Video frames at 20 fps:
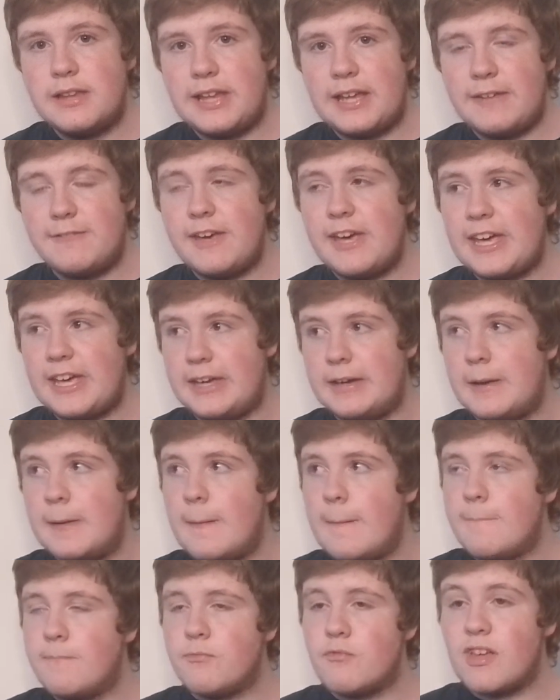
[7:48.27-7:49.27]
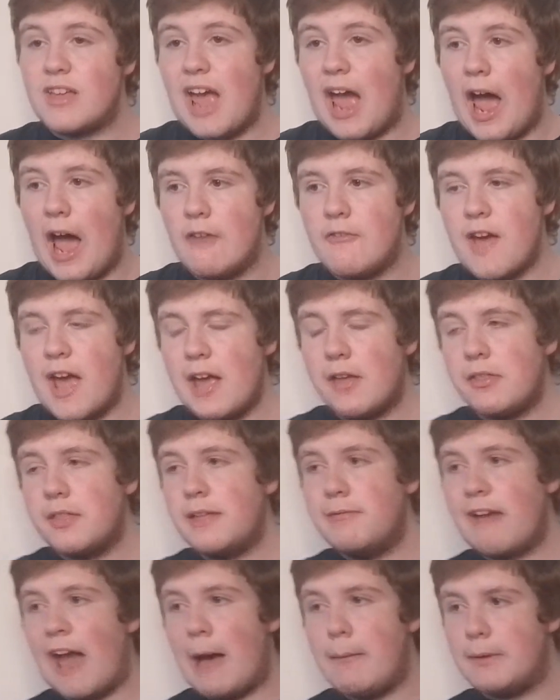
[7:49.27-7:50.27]
TV. They have
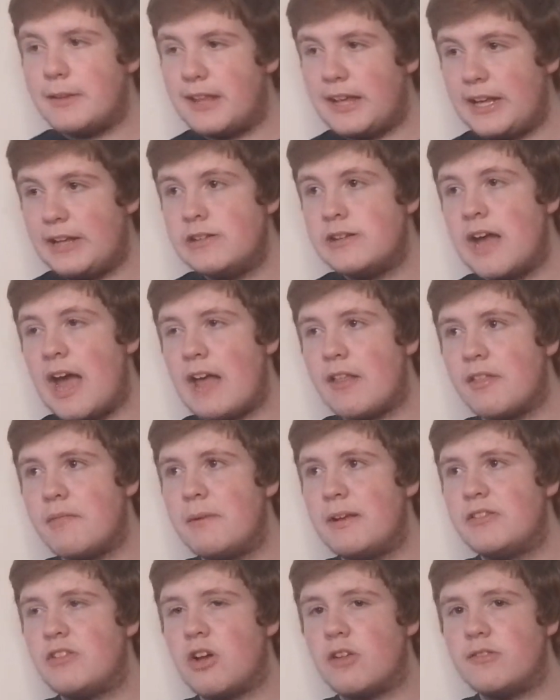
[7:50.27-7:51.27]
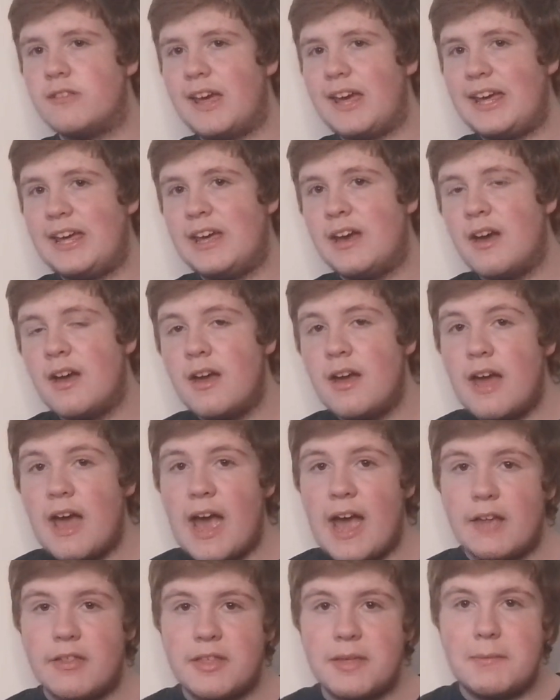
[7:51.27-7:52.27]
STV Aberdeen, STV Dundee,
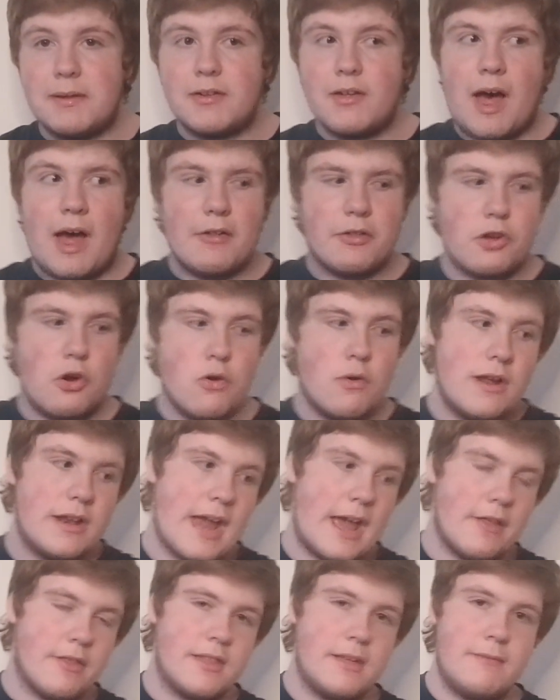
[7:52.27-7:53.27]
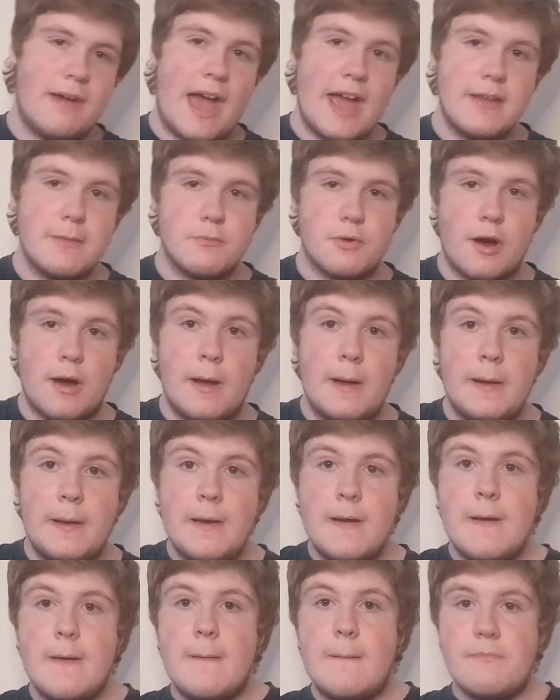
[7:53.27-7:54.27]
STV Glasgow, and STV Edinburgh.
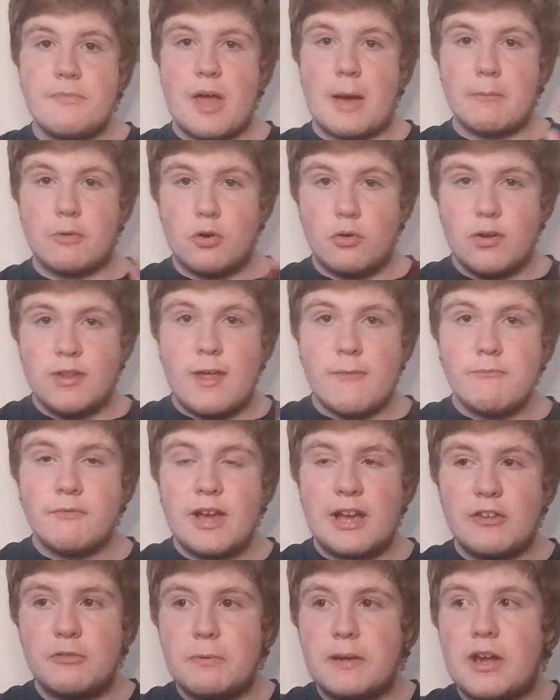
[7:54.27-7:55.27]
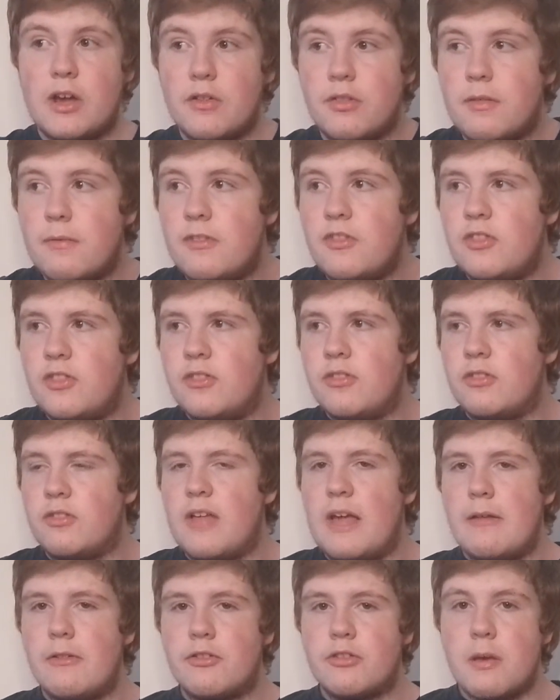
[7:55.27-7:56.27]
I'm calling them which because
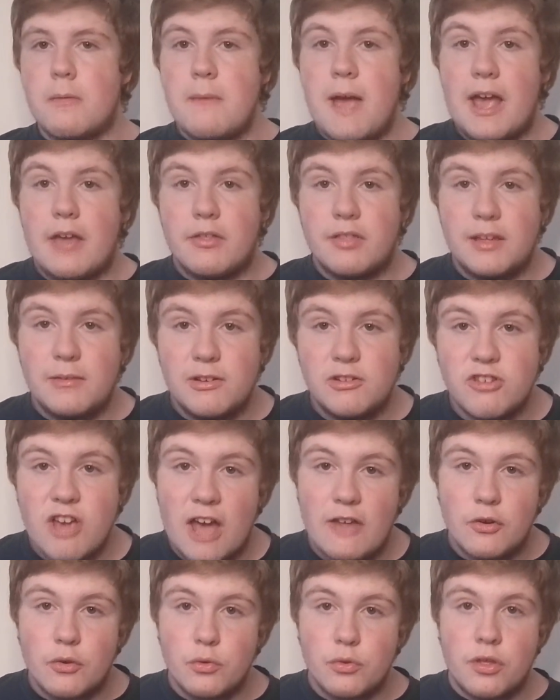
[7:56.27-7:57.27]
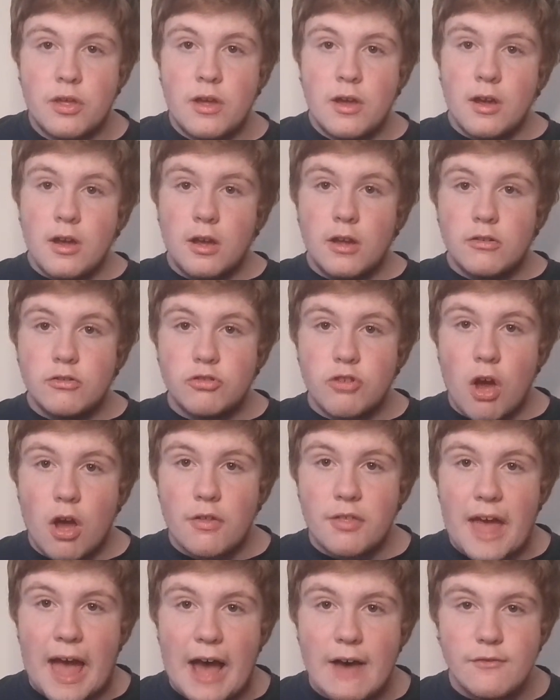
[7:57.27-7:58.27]
some STV channels
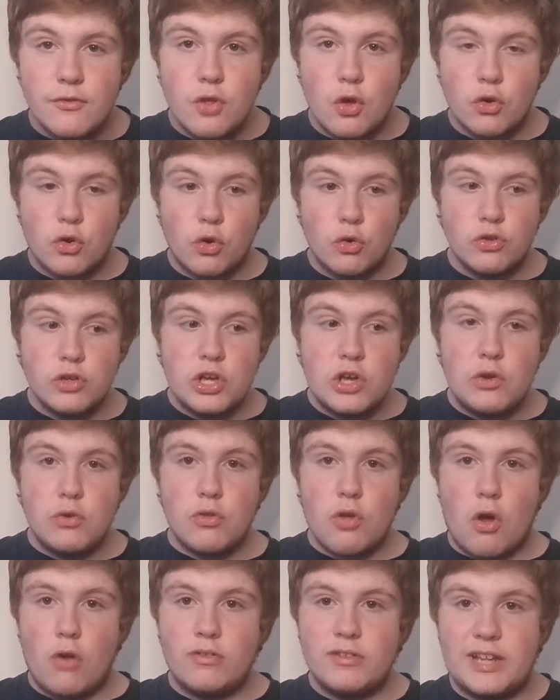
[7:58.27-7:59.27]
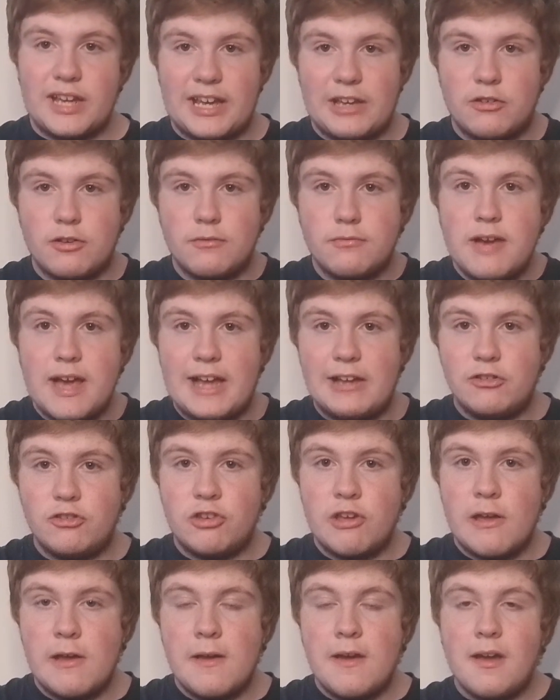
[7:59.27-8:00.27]
does have local news on each of
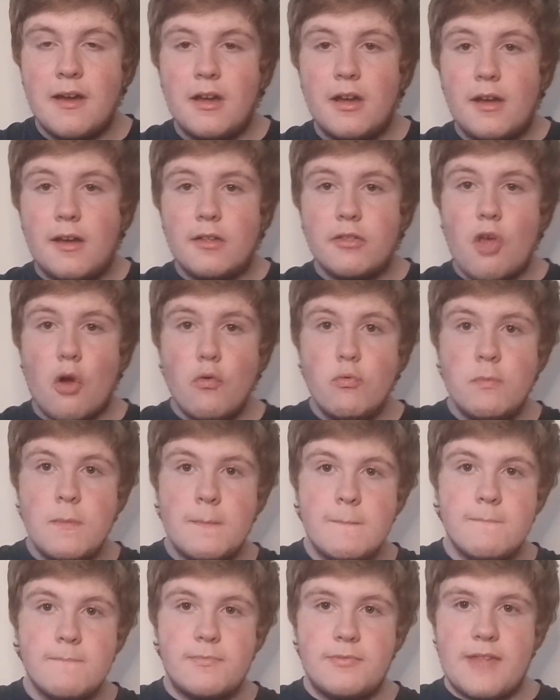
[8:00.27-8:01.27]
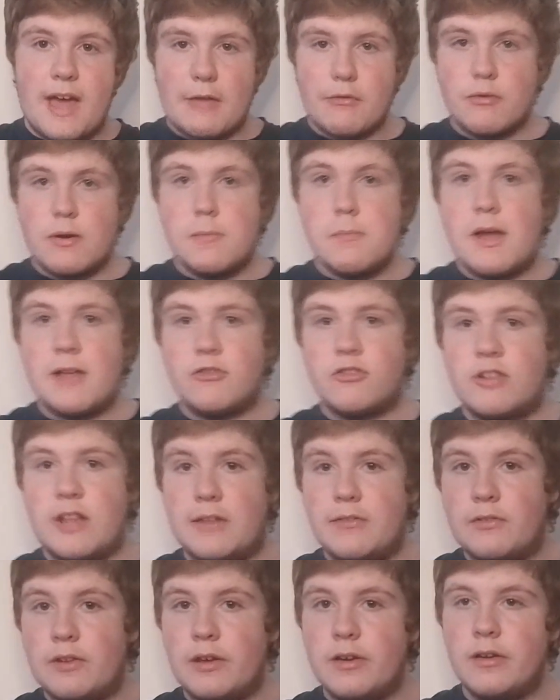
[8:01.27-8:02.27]
which. So, that's what I'm
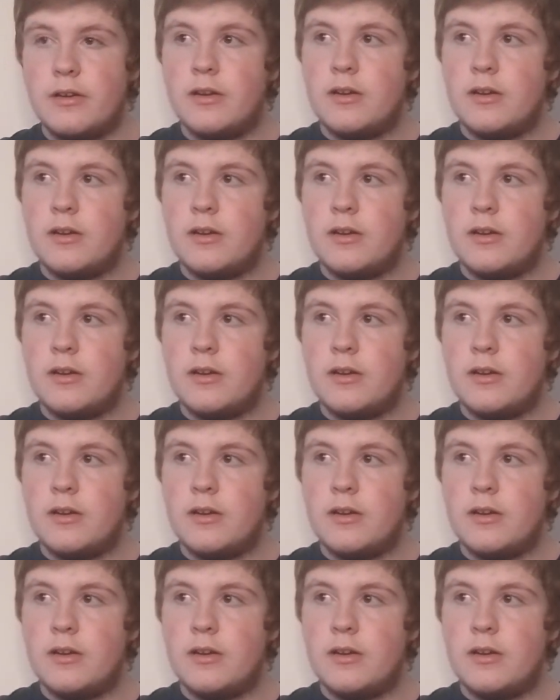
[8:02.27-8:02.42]
mentioning.